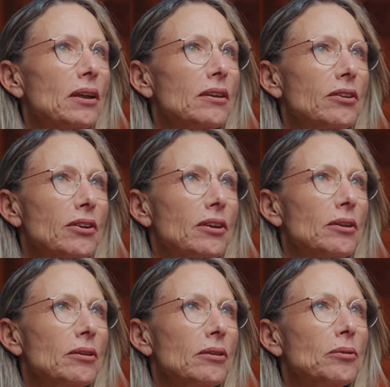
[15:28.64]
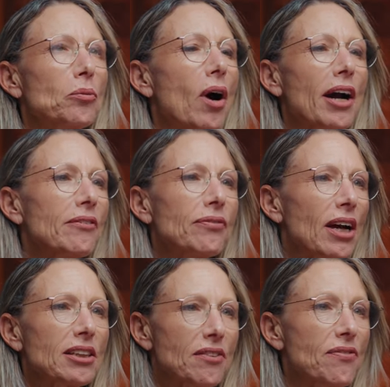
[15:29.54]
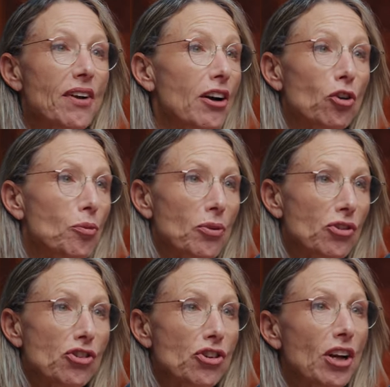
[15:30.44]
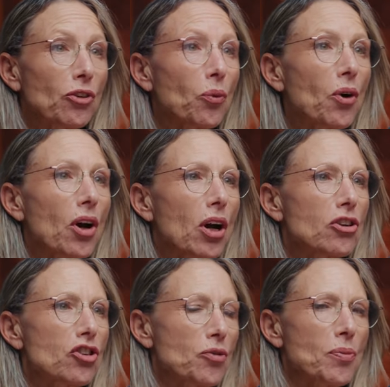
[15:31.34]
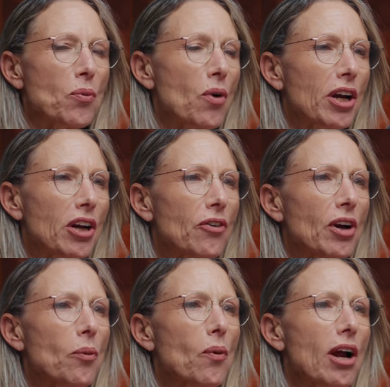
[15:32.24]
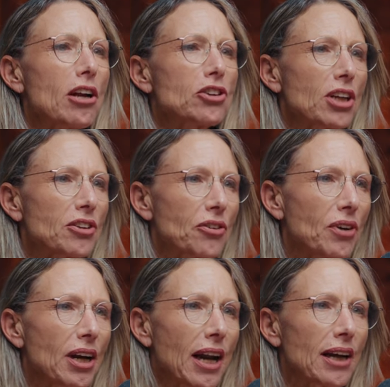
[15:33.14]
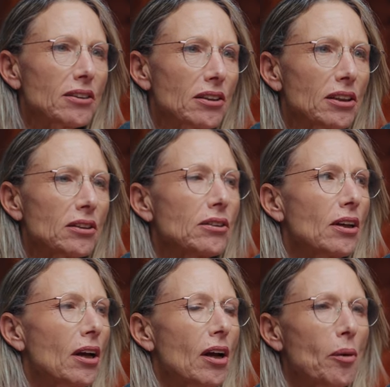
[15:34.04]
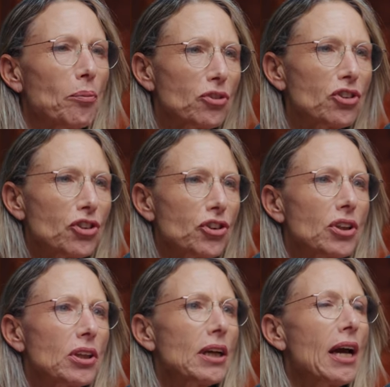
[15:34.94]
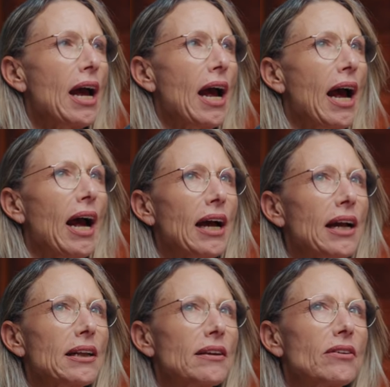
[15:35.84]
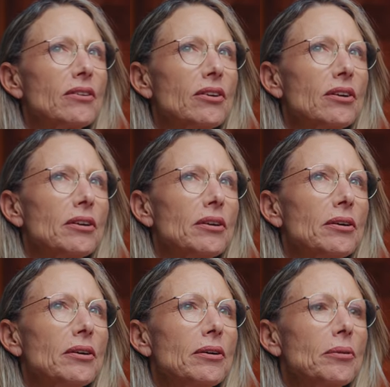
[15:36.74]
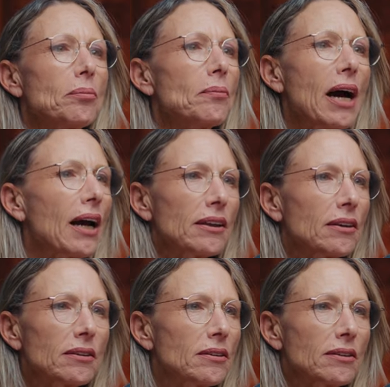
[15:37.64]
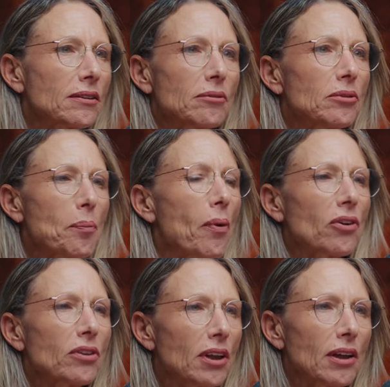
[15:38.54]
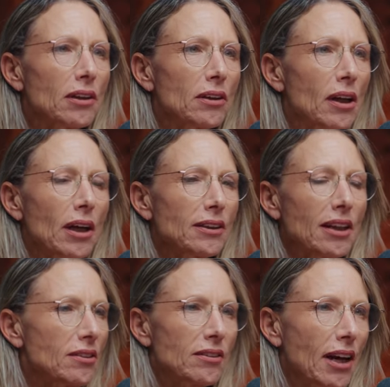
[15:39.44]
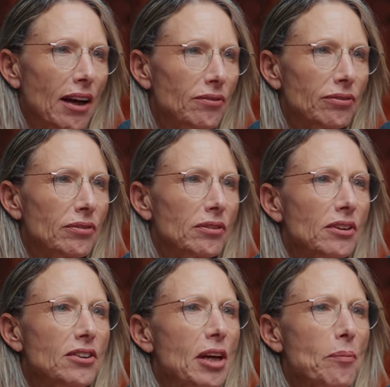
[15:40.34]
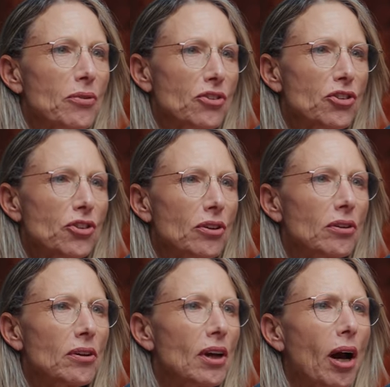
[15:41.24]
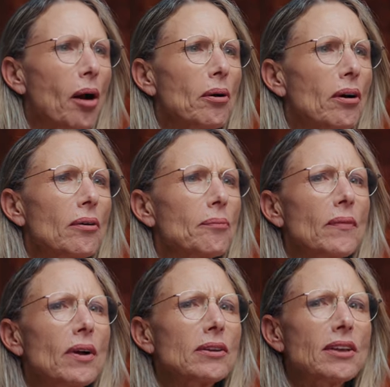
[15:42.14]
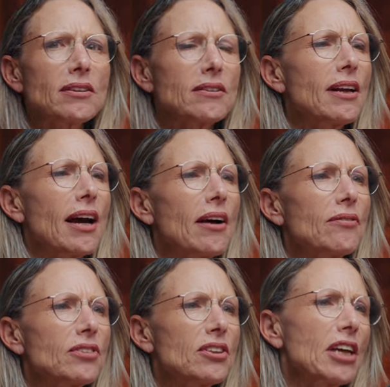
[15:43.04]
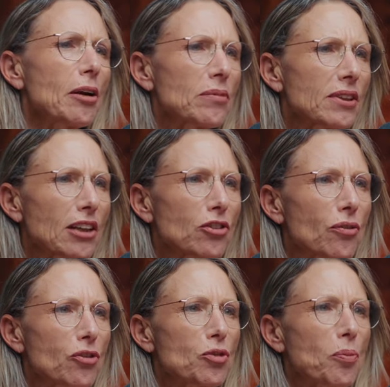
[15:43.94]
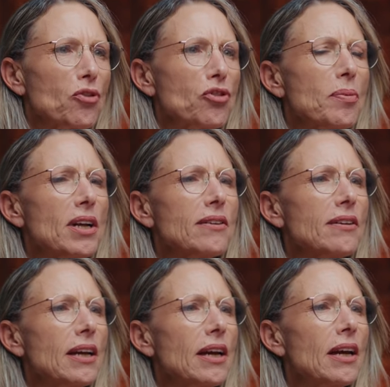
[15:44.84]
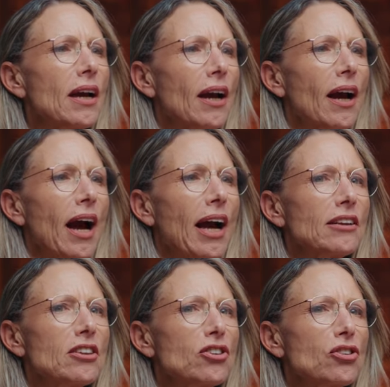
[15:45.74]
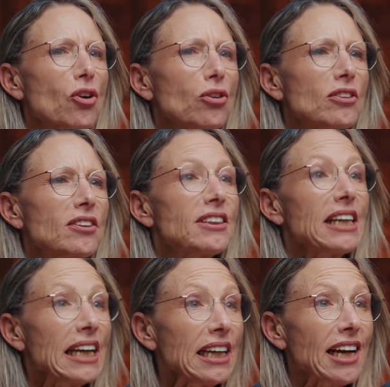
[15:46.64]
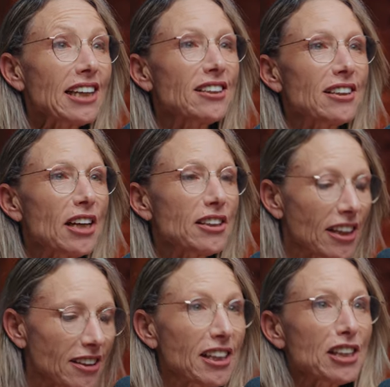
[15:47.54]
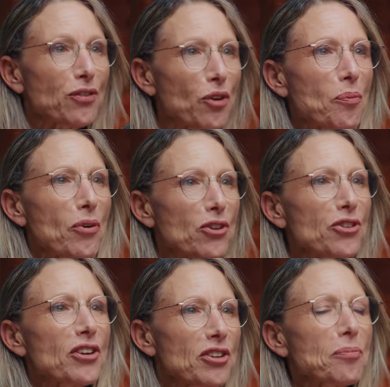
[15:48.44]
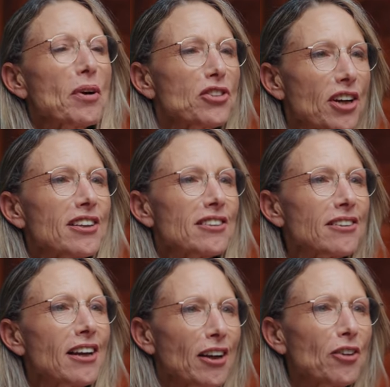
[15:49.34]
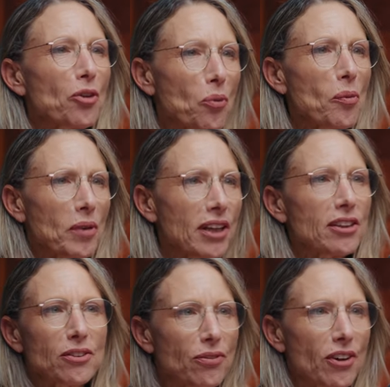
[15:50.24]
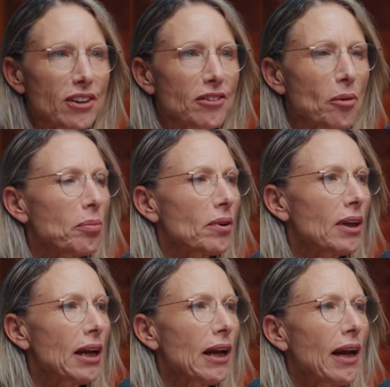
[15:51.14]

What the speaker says: The wife has a very good position at work. She's been working really well. She has a real excellent position. And the man, the partner, doesn't have the same position, doesn't have the same sense of responsibility, and is not seen as a successful person as much as the woman is, for example.